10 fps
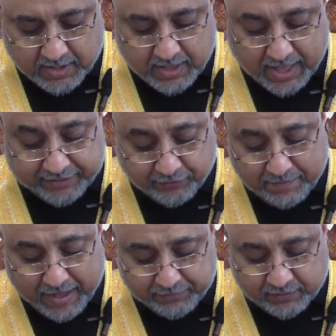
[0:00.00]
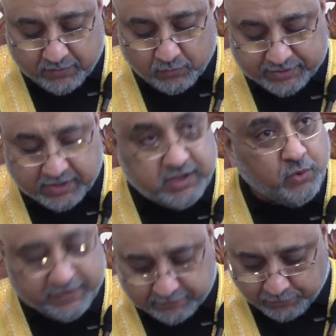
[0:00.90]
And remember when the
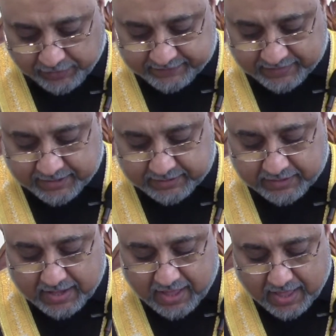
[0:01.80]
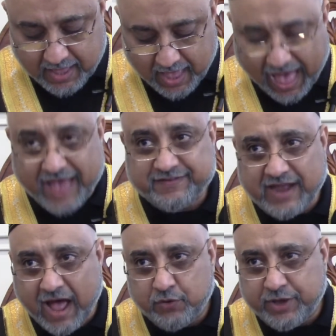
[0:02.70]
US president asked
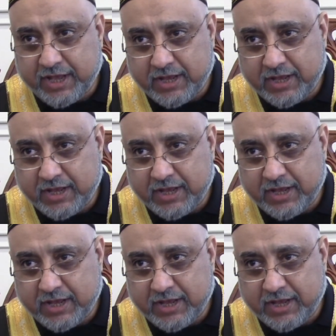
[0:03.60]
how